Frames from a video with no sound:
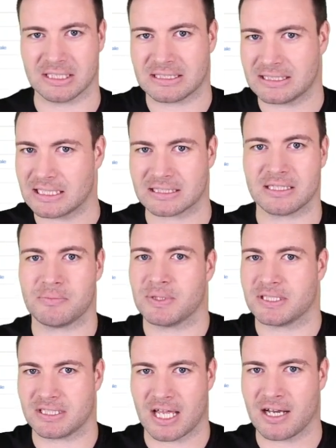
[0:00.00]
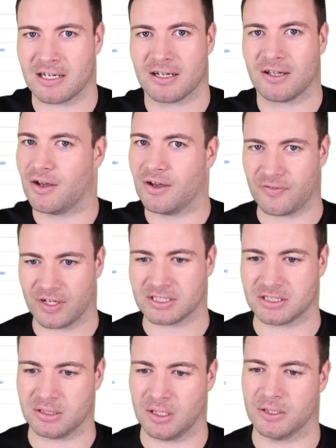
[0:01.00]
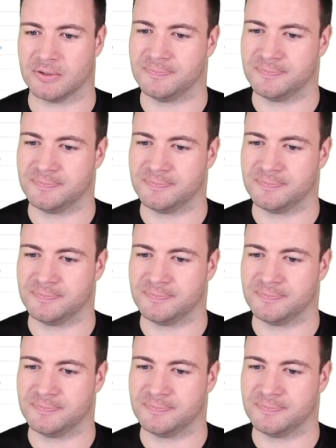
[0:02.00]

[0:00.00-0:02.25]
60% of SEO.